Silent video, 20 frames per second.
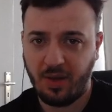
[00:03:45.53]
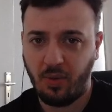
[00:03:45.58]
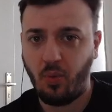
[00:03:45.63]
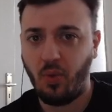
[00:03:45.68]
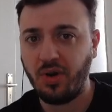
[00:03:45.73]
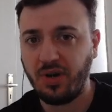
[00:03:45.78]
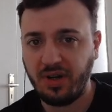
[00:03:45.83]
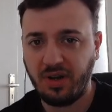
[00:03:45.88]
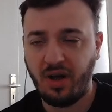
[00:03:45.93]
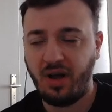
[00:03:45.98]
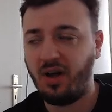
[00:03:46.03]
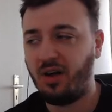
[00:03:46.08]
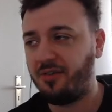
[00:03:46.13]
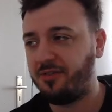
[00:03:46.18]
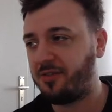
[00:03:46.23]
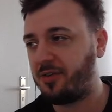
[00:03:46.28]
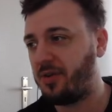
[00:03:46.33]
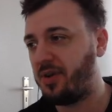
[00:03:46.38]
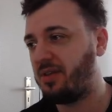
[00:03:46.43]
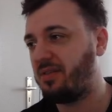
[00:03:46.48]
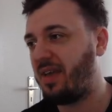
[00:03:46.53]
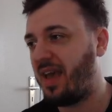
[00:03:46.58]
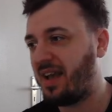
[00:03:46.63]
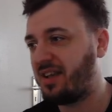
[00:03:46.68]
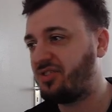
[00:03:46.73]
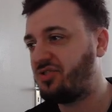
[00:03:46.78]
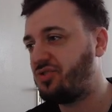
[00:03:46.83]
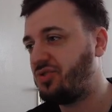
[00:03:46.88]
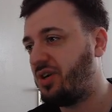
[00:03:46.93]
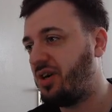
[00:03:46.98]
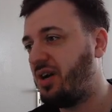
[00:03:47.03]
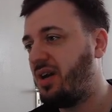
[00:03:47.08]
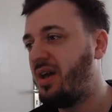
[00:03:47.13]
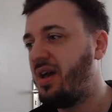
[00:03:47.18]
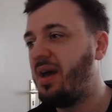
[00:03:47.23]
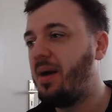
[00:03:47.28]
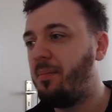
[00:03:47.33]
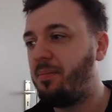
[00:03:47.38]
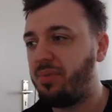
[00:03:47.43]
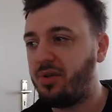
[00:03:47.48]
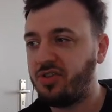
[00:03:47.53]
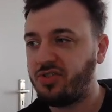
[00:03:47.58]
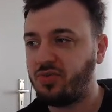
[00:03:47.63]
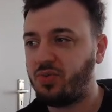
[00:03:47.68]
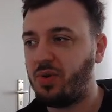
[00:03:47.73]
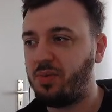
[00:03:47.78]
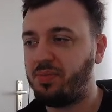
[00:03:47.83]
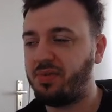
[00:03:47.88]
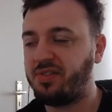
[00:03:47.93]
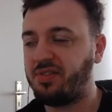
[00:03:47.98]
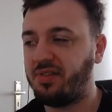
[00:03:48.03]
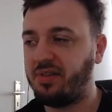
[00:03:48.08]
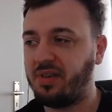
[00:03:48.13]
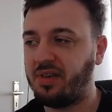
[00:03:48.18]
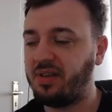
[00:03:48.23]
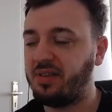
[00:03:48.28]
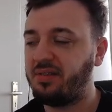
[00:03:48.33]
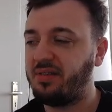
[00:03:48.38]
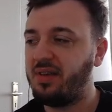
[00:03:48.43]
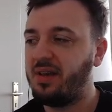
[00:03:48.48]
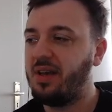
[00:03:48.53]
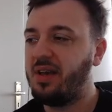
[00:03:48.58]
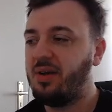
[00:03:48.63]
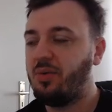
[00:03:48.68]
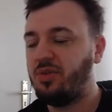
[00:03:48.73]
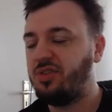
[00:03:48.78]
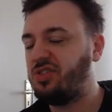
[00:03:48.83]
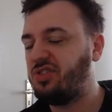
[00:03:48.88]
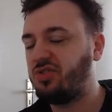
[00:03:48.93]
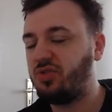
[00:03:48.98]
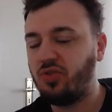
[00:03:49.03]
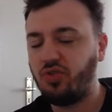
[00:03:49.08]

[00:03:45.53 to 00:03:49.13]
1.5 crit extra plus 1% hit, which is going